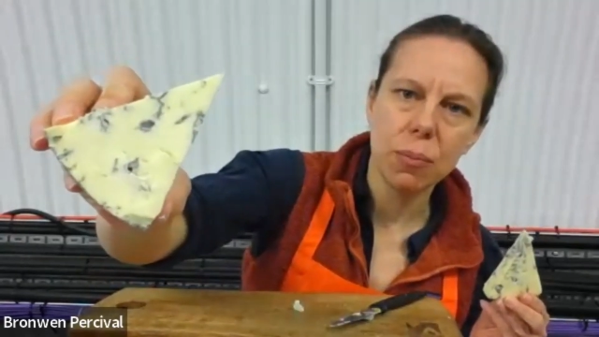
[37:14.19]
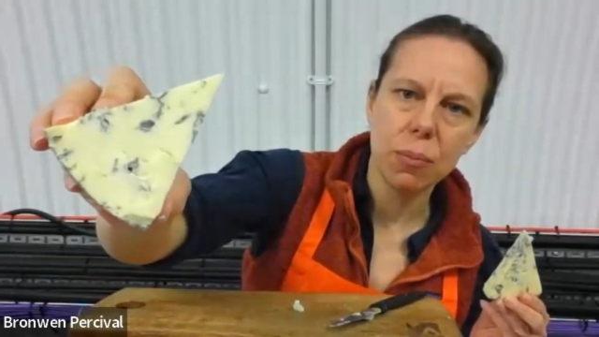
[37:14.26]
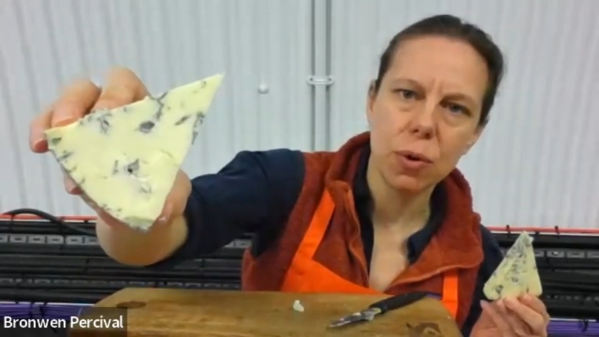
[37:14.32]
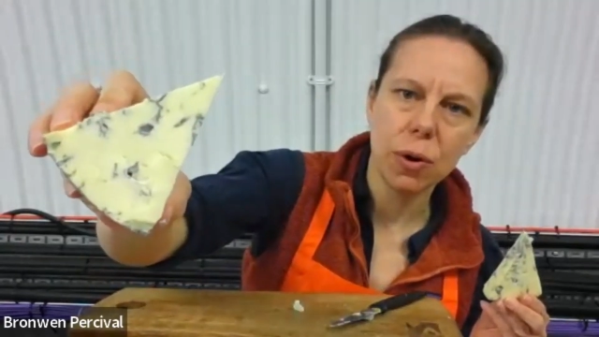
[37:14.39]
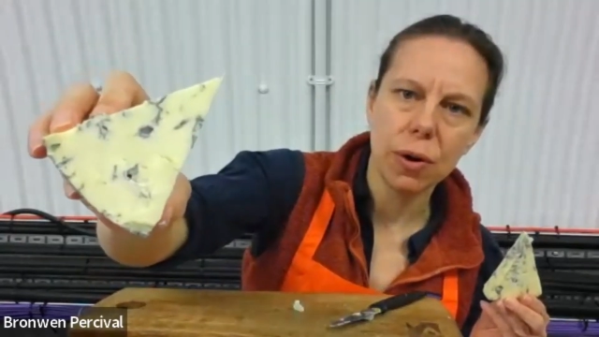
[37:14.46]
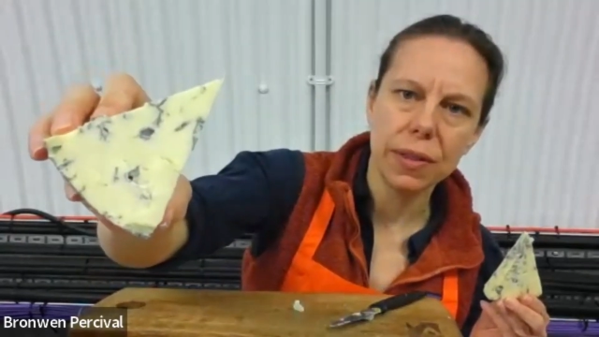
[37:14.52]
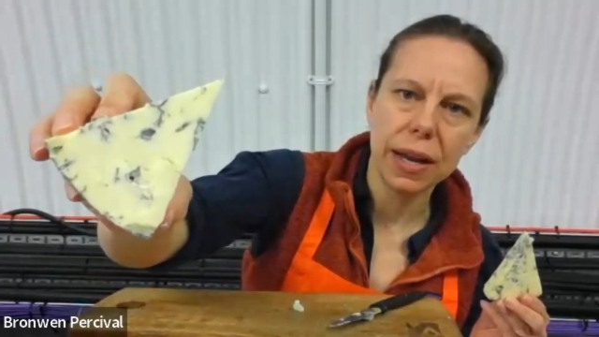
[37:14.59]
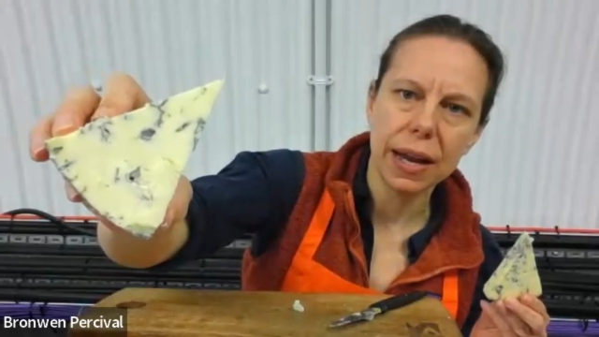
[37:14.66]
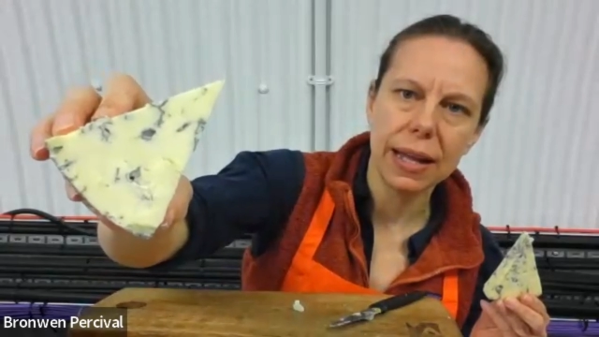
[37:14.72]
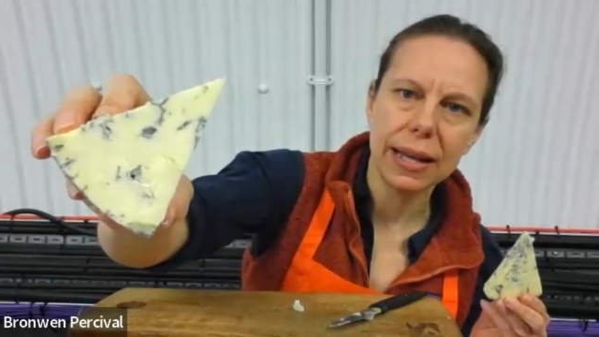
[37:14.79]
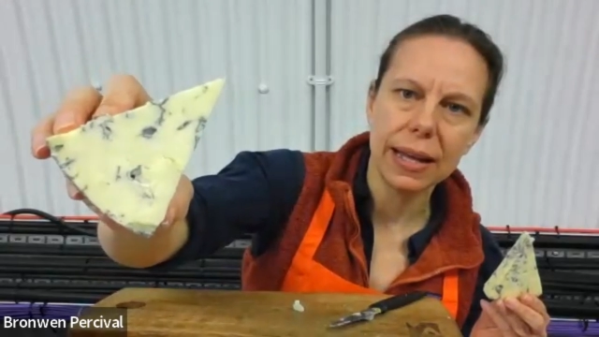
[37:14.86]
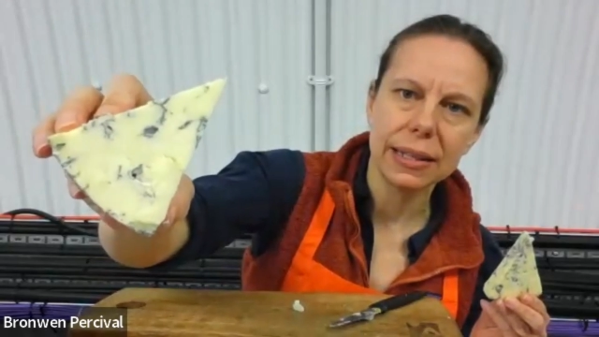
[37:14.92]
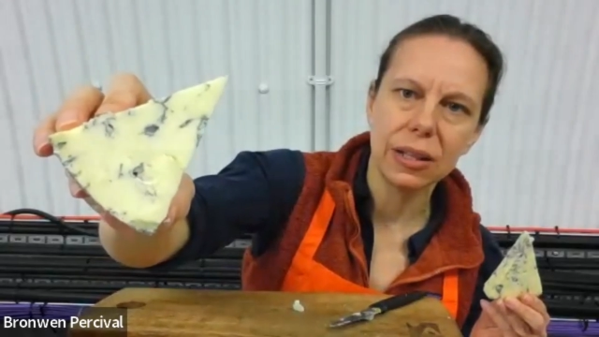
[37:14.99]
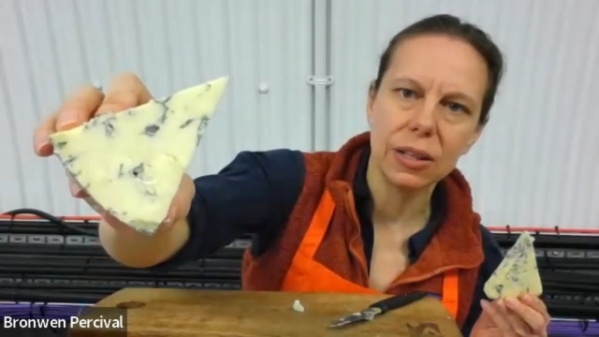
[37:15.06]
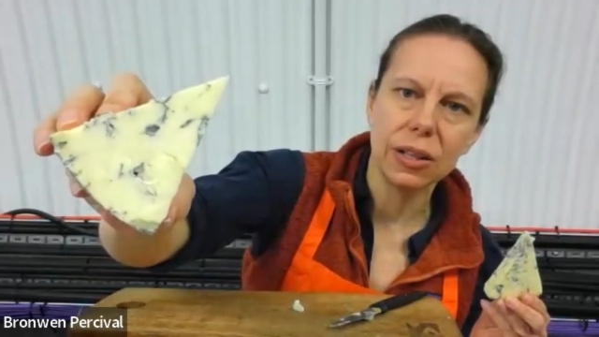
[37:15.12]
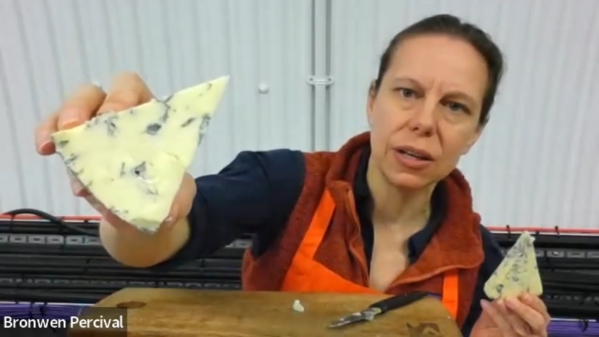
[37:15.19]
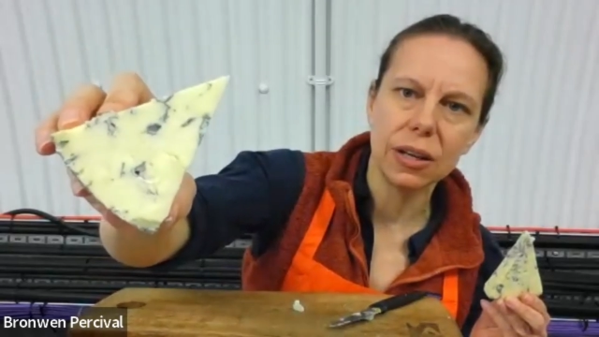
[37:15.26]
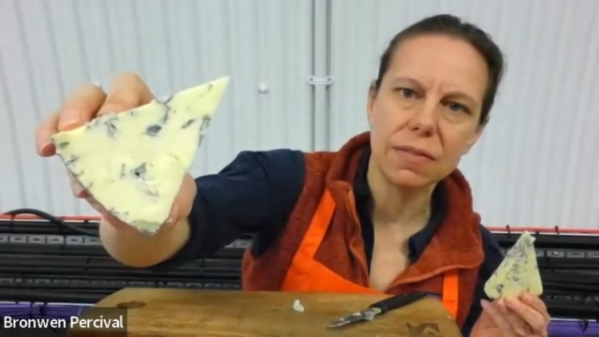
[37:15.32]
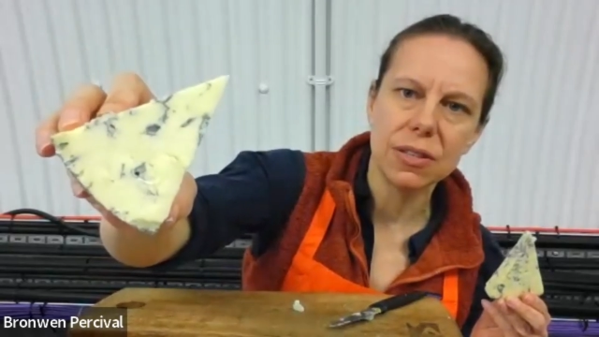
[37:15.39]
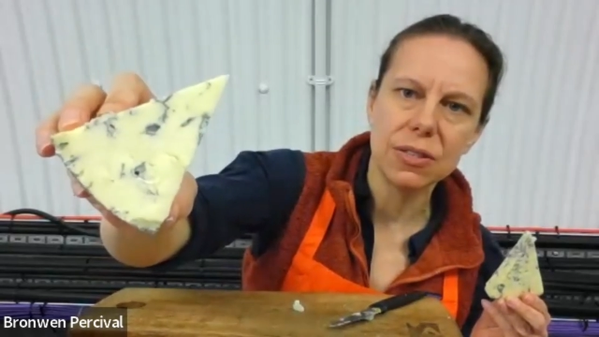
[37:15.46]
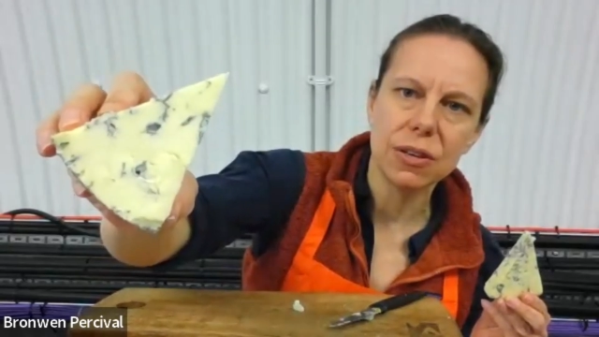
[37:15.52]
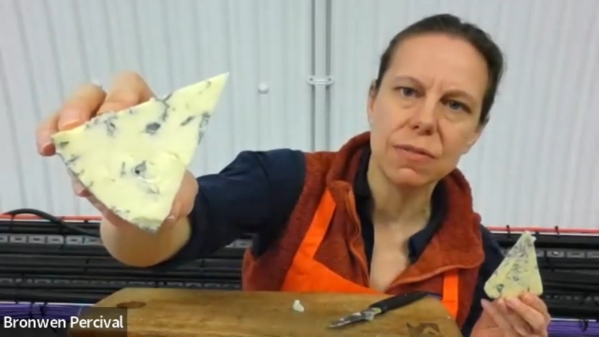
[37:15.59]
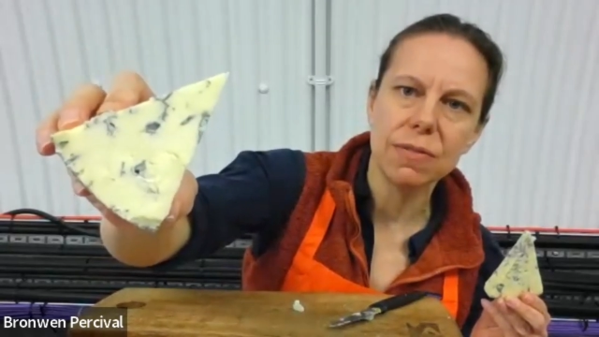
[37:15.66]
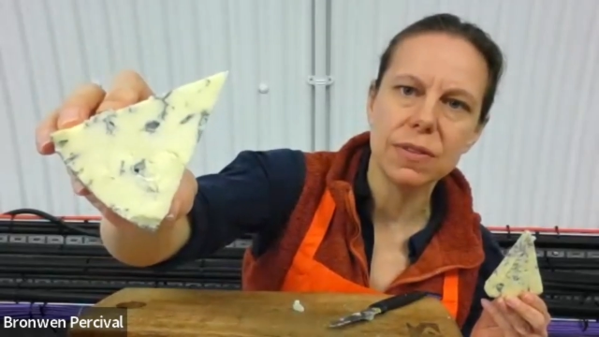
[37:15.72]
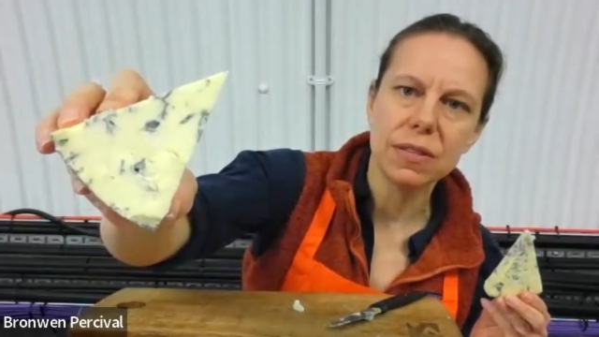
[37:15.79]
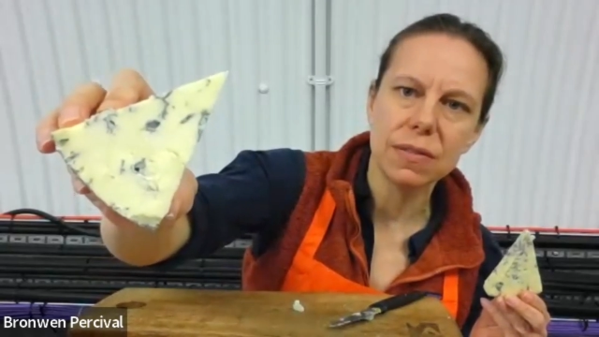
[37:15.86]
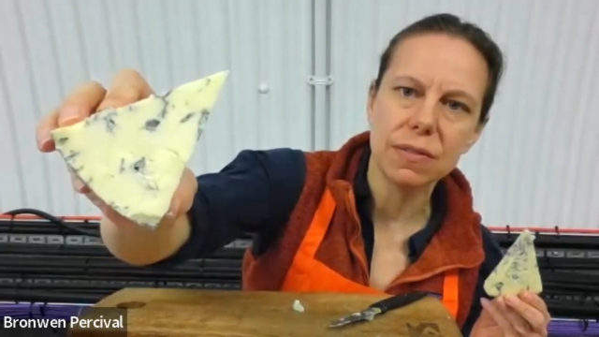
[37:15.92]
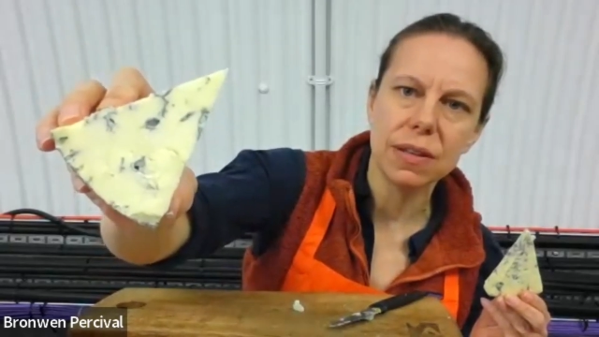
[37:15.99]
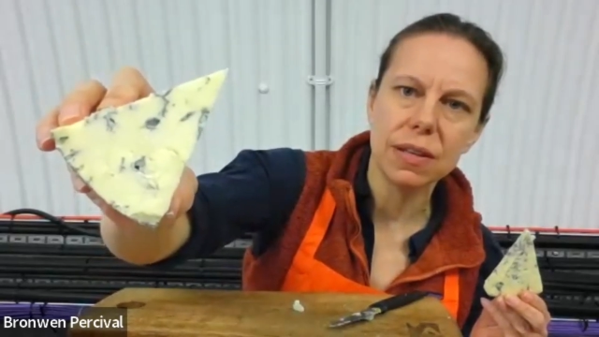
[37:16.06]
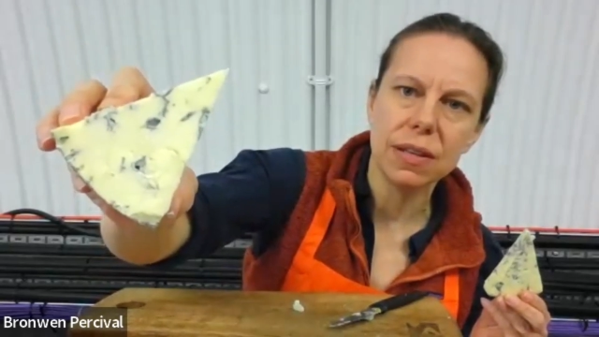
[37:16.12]
more than I like the look of the
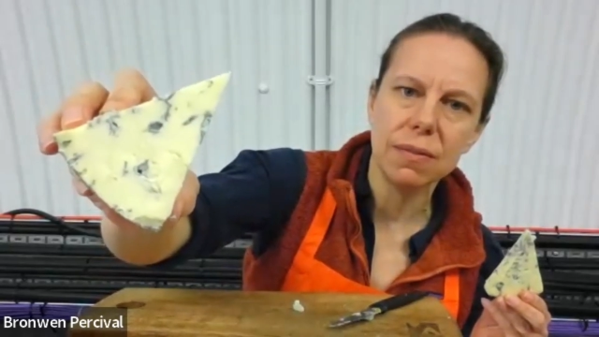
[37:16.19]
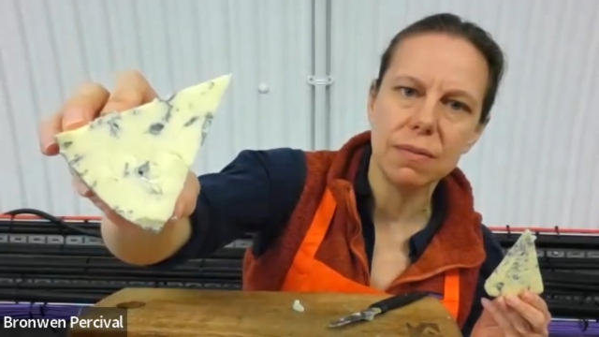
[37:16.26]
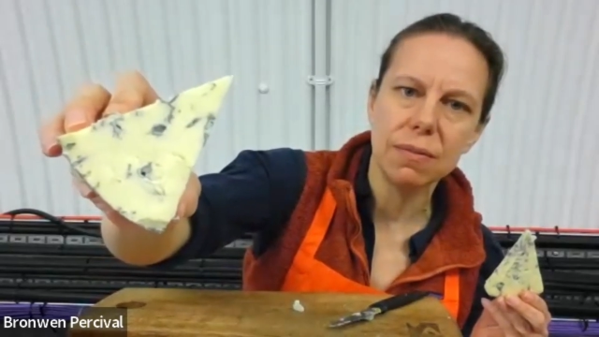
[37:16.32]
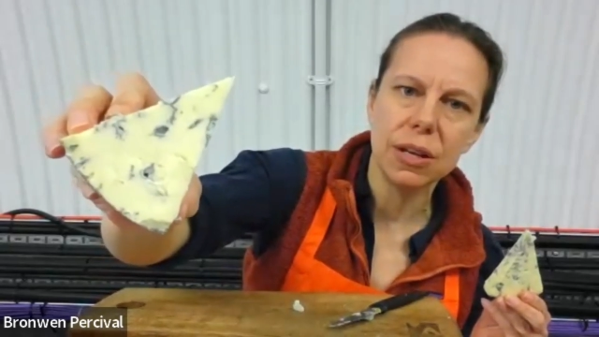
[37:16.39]
surface of the,